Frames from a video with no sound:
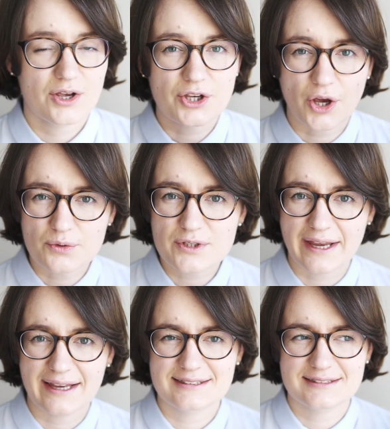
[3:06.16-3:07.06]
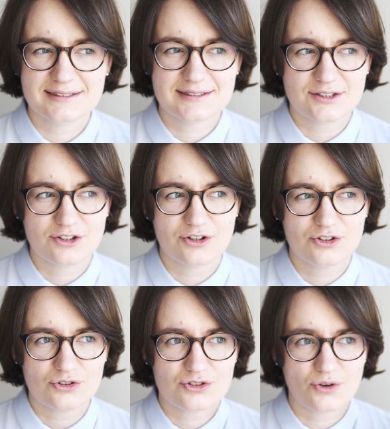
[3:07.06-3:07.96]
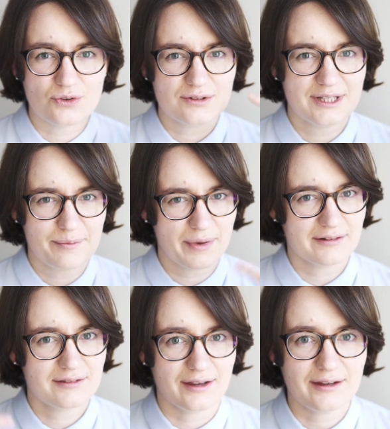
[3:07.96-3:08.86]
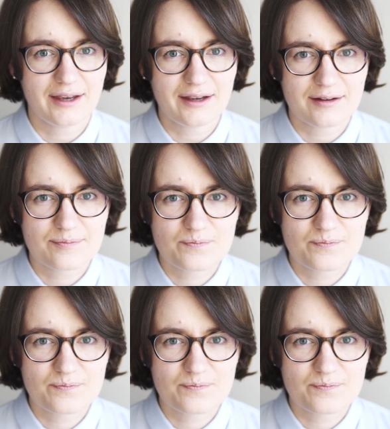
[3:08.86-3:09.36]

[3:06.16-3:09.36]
Coding is not only about thinking,